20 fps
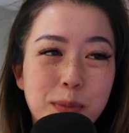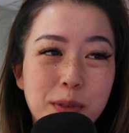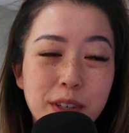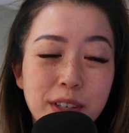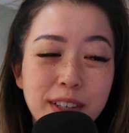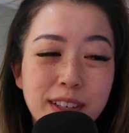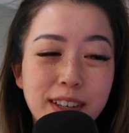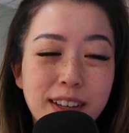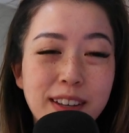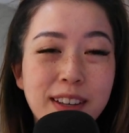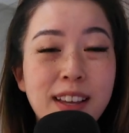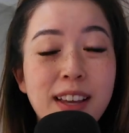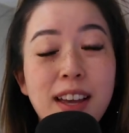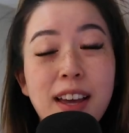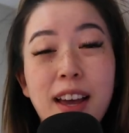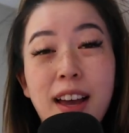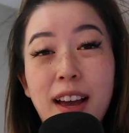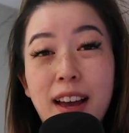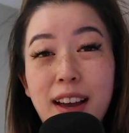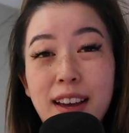Marina.
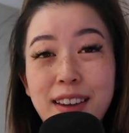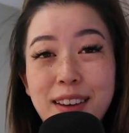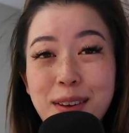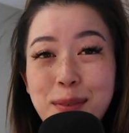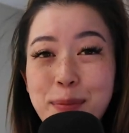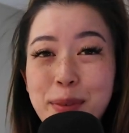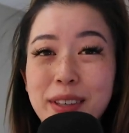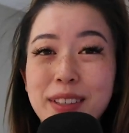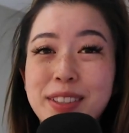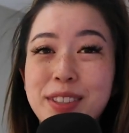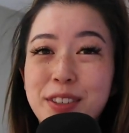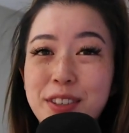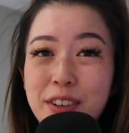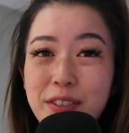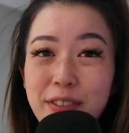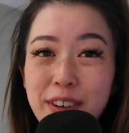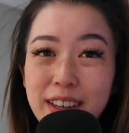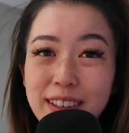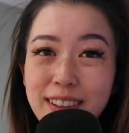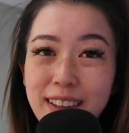I am a
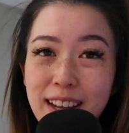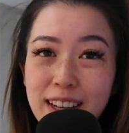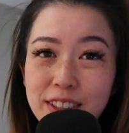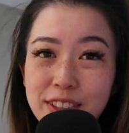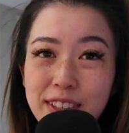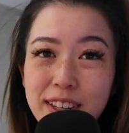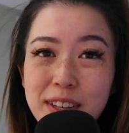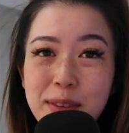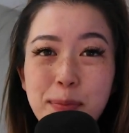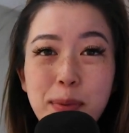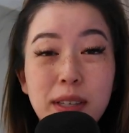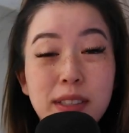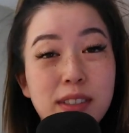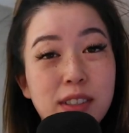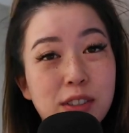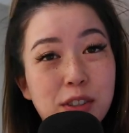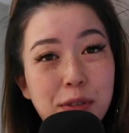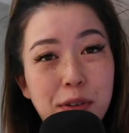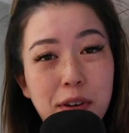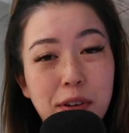certified lash tech based
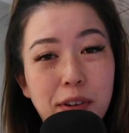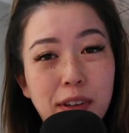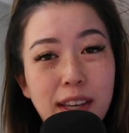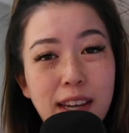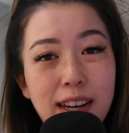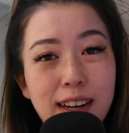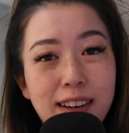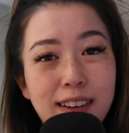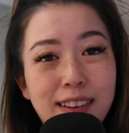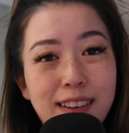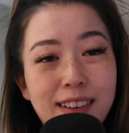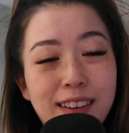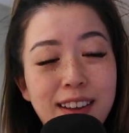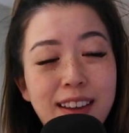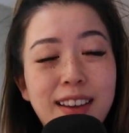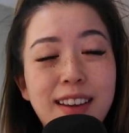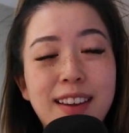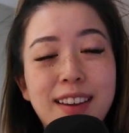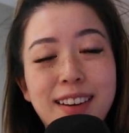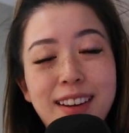in Toronto, Canada,
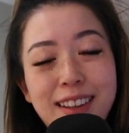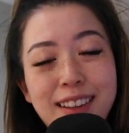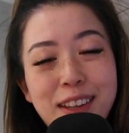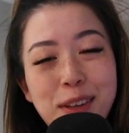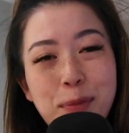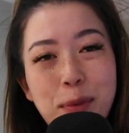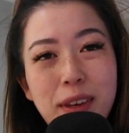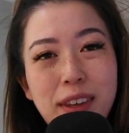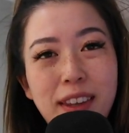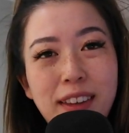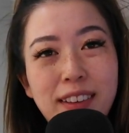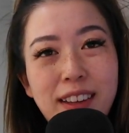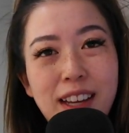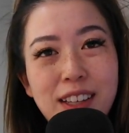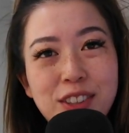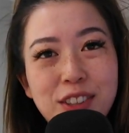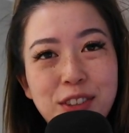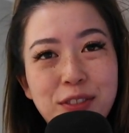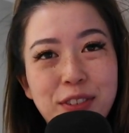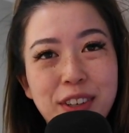and I like making
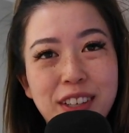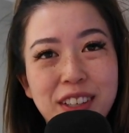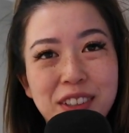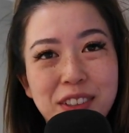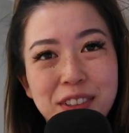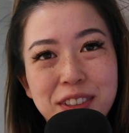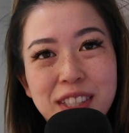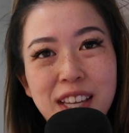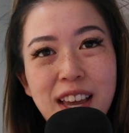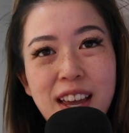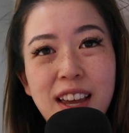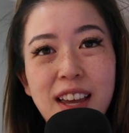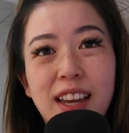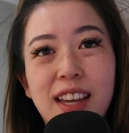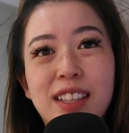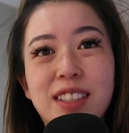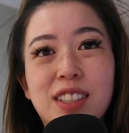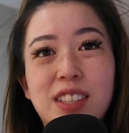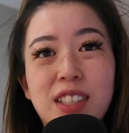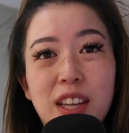lashing videos.
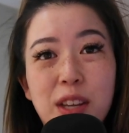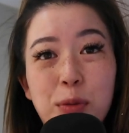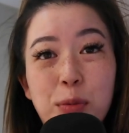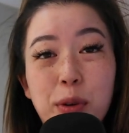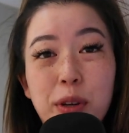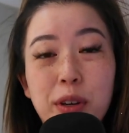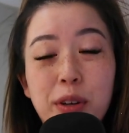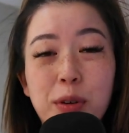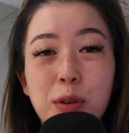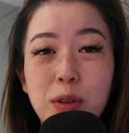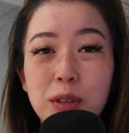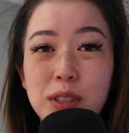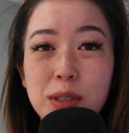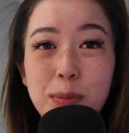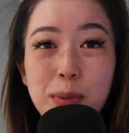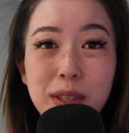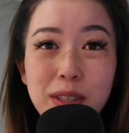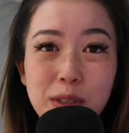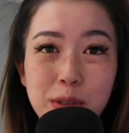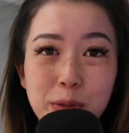And today we are going to
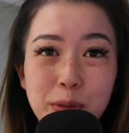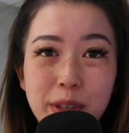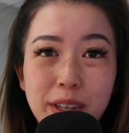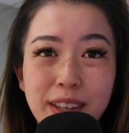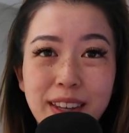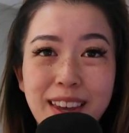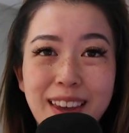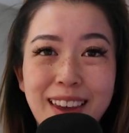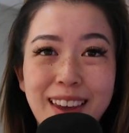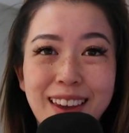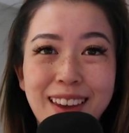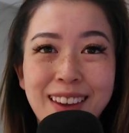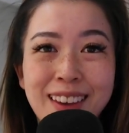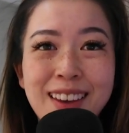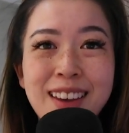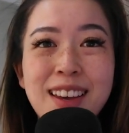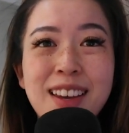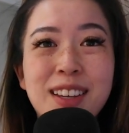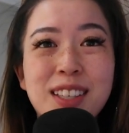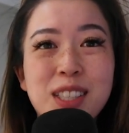be doing a
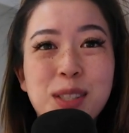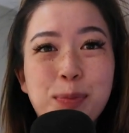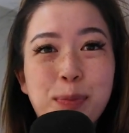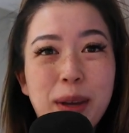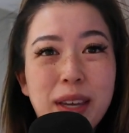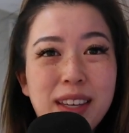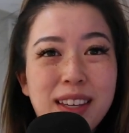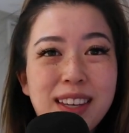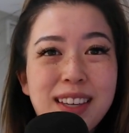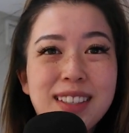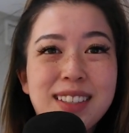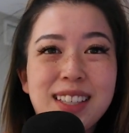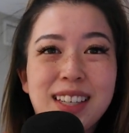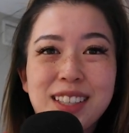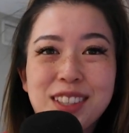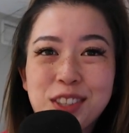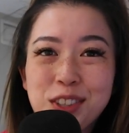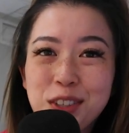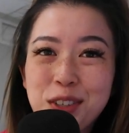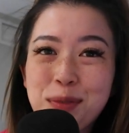spiky
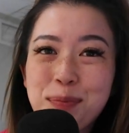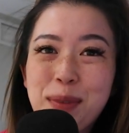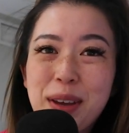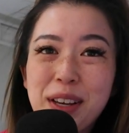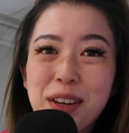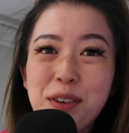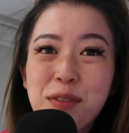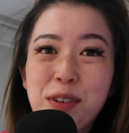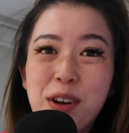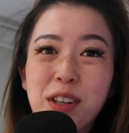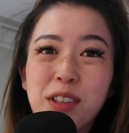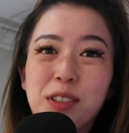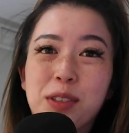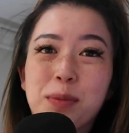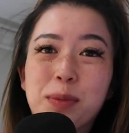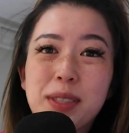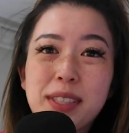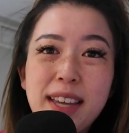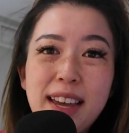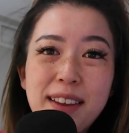textured mega
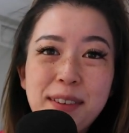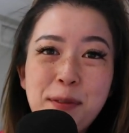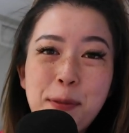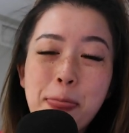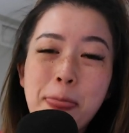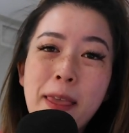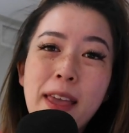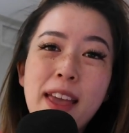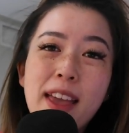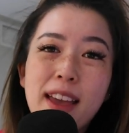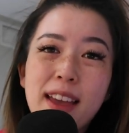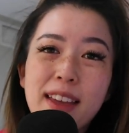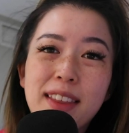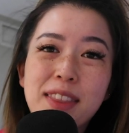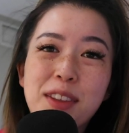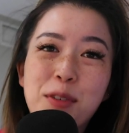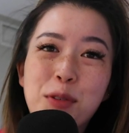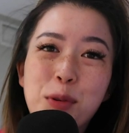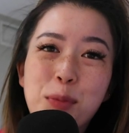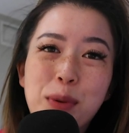volume set,
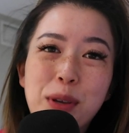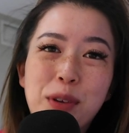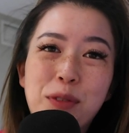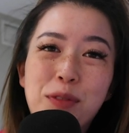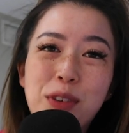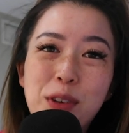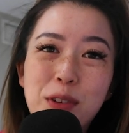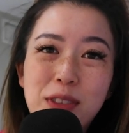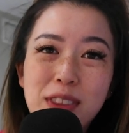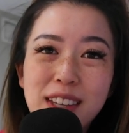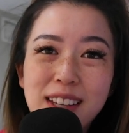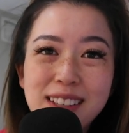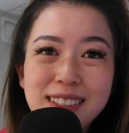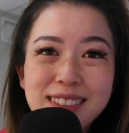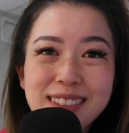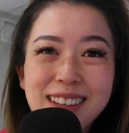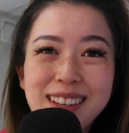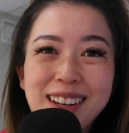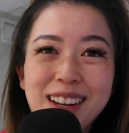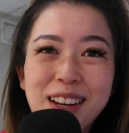and there will be a few
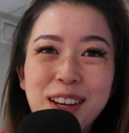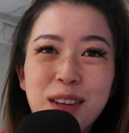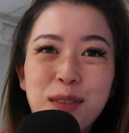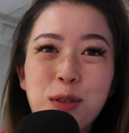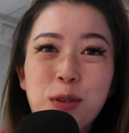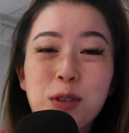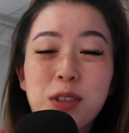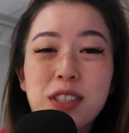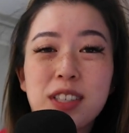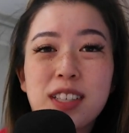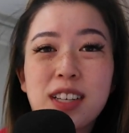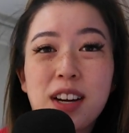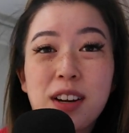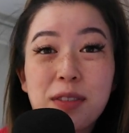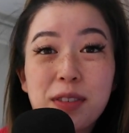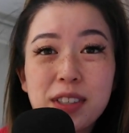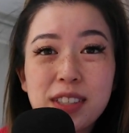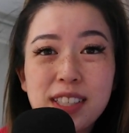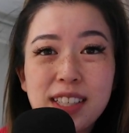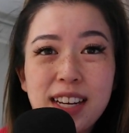things that I am going to
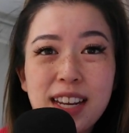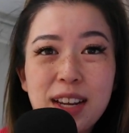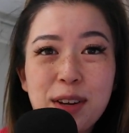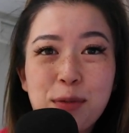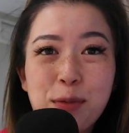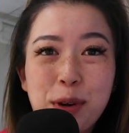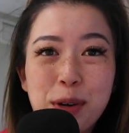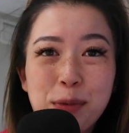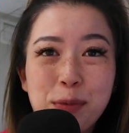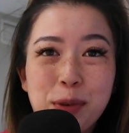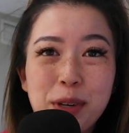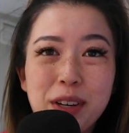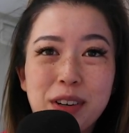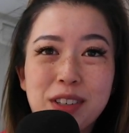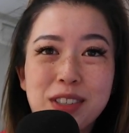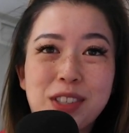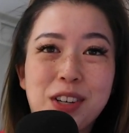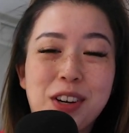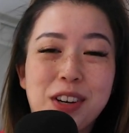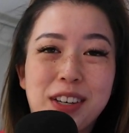cover today when we
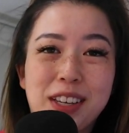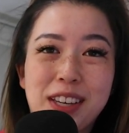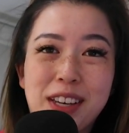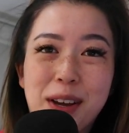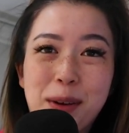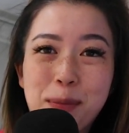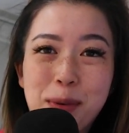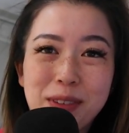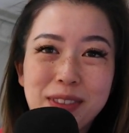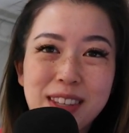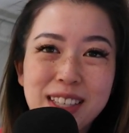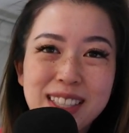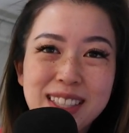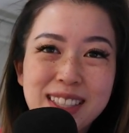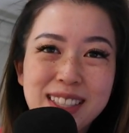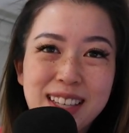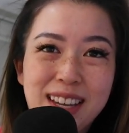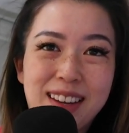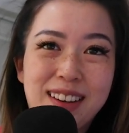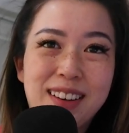are talking about this
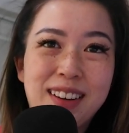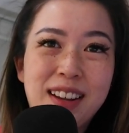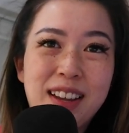set.